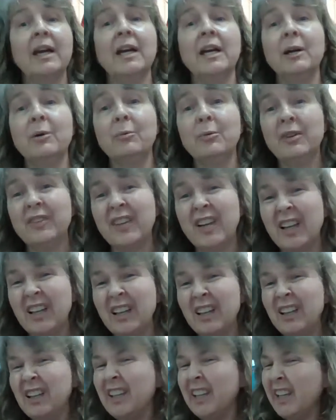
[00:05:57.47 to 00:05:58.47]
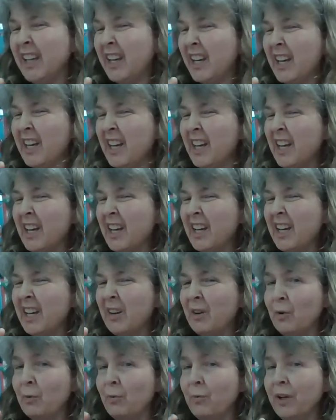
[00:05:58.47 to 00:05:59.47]
It was a
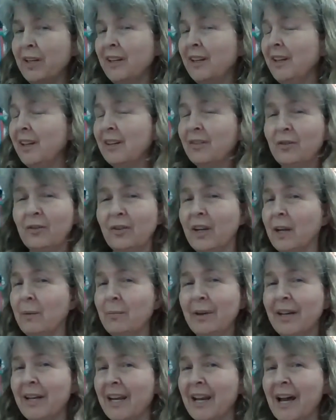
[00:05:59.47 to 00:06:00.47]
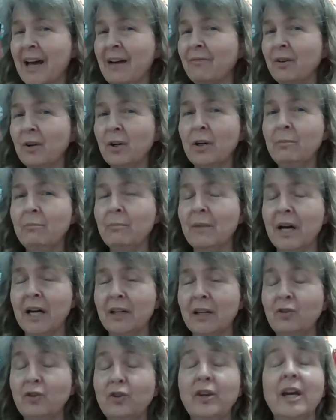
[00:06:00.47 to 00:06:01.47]
little windy yesterday, but not very
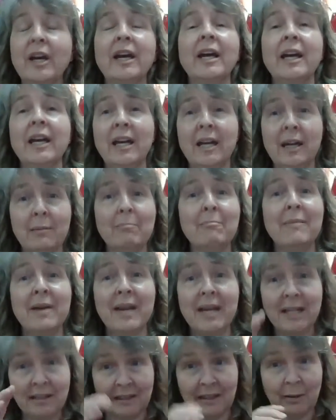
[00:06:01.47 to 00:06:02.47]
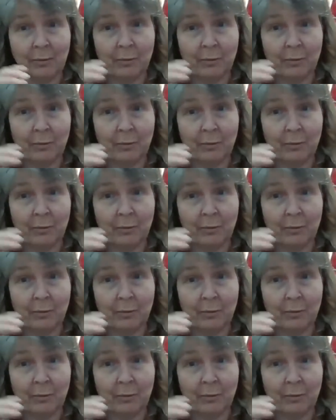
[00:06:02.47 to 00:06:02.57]
much. It mainly